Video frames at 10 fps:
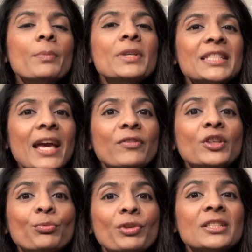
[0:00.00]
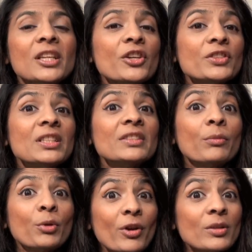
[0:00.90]
but definitely read cuttings
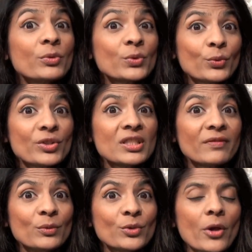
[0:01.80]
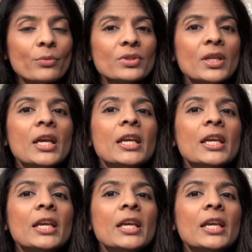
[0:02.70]
from credible sources if you don't.